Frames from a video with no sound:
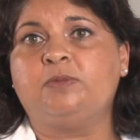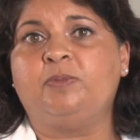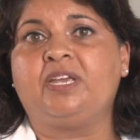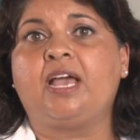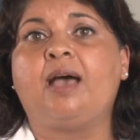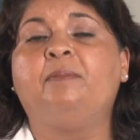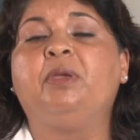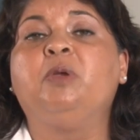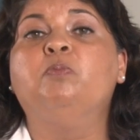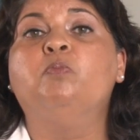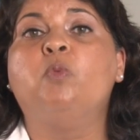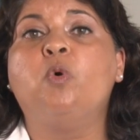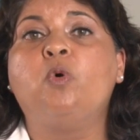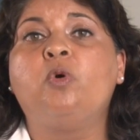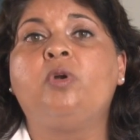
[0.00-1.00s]
is becoming
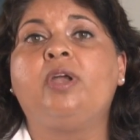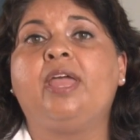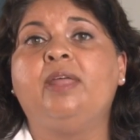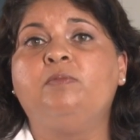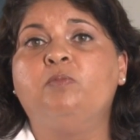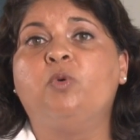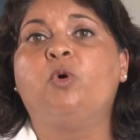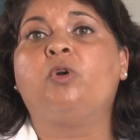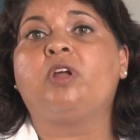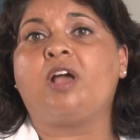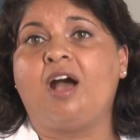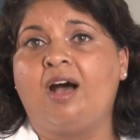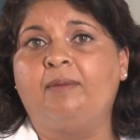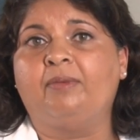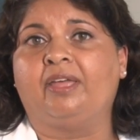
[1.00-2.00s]
more and more
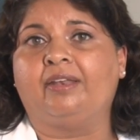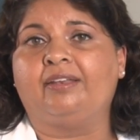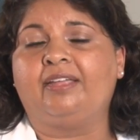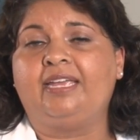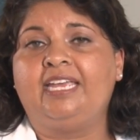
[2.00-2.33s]
common,